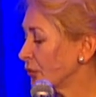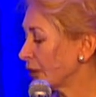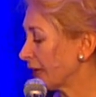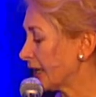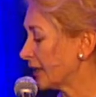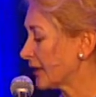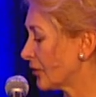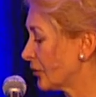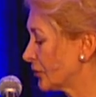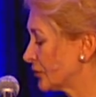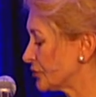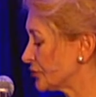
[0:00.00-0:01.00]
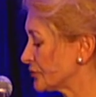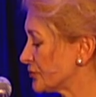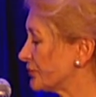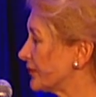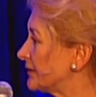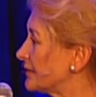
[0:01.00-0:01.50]
working on two
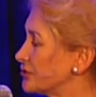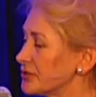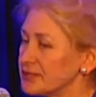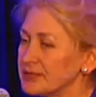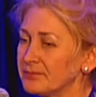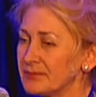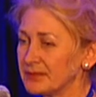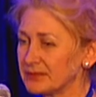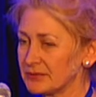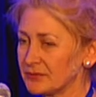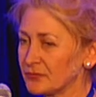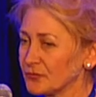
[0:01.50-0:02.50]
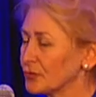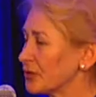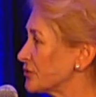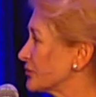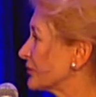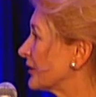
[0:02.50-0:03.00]
strategies, depending, of
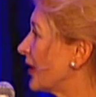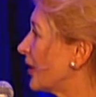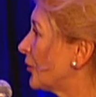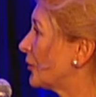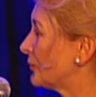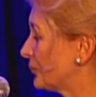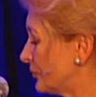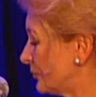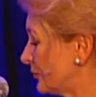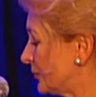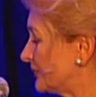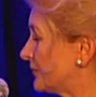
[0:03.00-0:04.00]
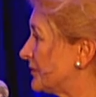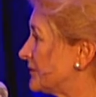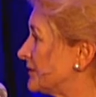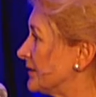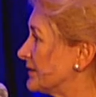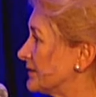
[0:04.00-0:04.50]
course, on how
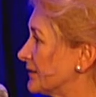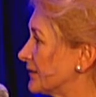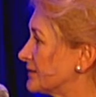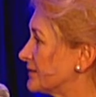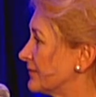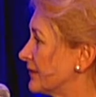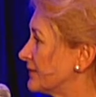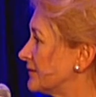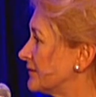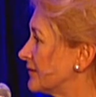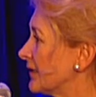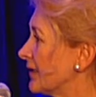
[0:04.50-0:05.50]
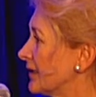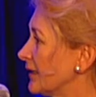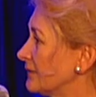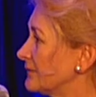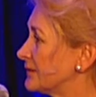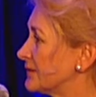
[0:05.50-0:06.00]
P53C is inactivated.
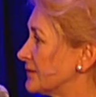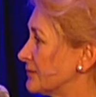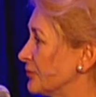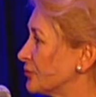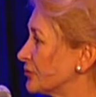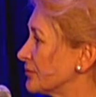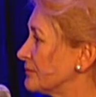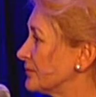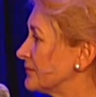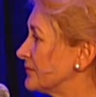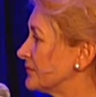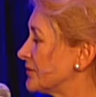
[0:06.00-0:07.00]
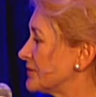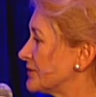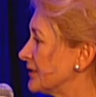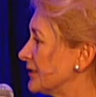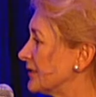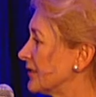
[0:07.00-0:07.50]
If it is mutant
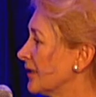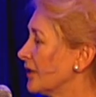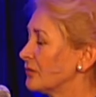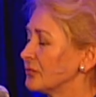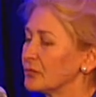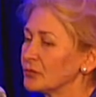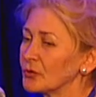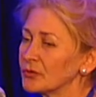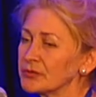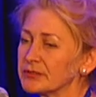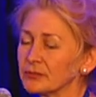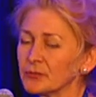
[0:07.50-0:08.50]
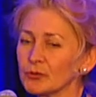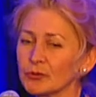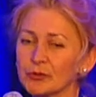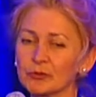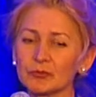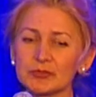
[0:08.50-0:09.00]
P53, we work on the
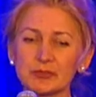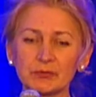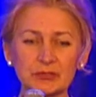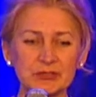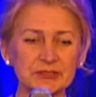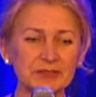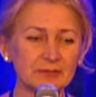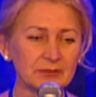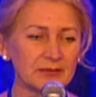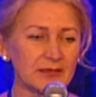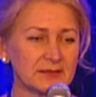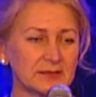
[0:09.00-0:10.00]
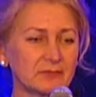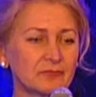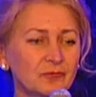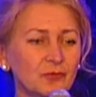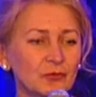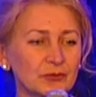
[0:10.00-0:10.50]
molecules which stabilize the
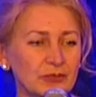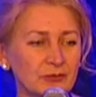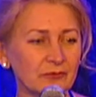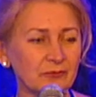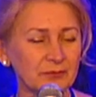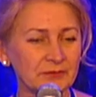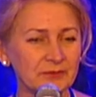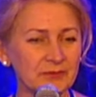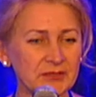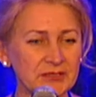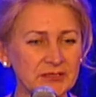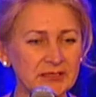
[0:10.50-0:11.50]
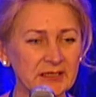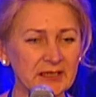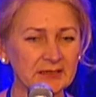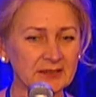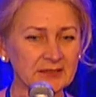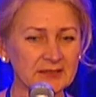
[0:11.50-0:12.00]
folding of P53
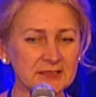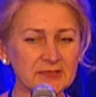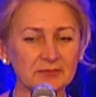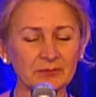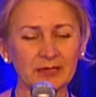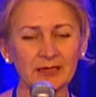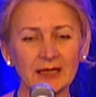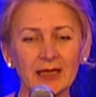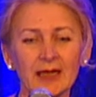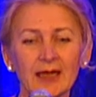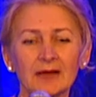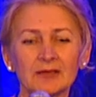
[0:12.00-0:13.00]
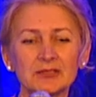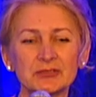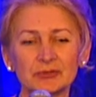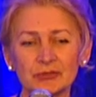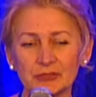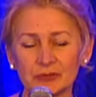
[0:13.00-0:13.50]
and in this way
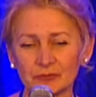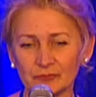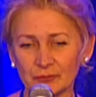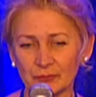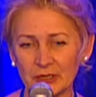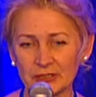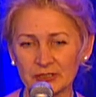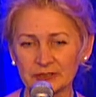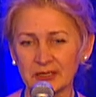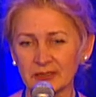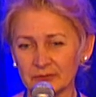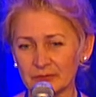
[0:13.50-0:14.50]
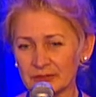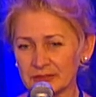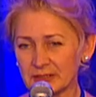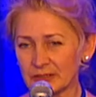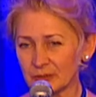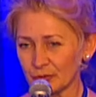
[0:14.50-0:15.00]
restore the conformation. And we'll
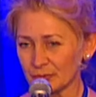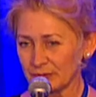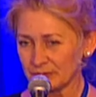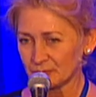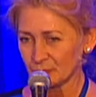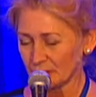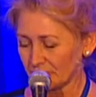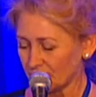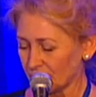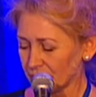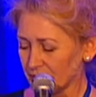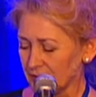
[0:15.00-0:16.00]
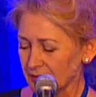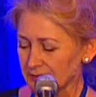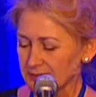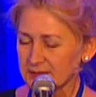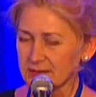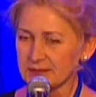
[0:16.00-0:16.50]
tell you a bit more about
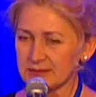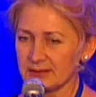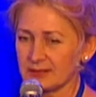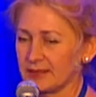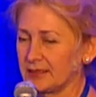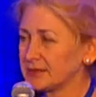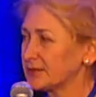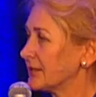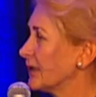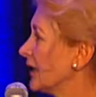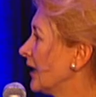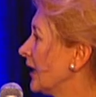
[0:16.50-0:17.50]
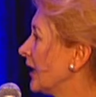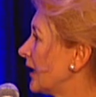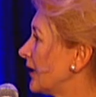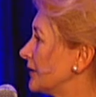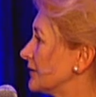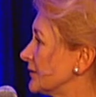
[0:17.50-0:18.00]
this idea later.
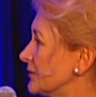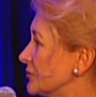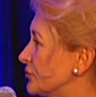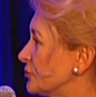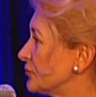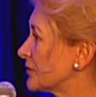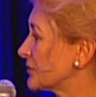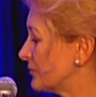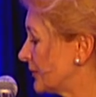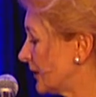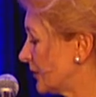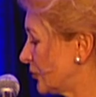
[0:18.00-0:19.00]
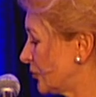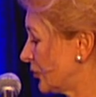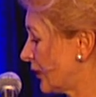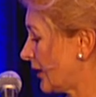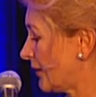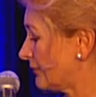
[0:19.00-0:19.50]
And in tumors where you
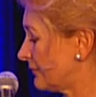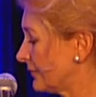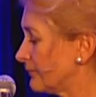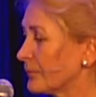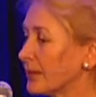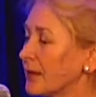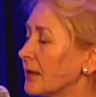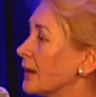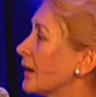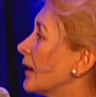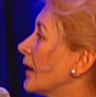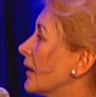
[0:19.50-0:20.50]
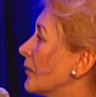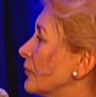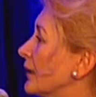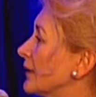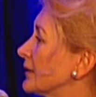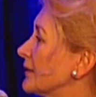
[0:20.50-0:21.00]
have
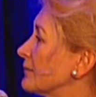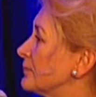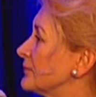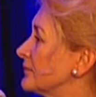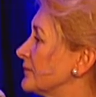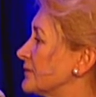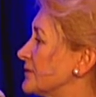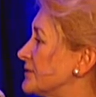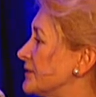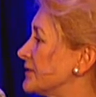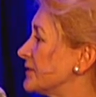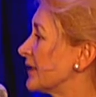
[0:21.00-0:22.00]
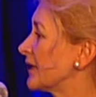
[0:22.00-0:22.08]
wild-type P53C, the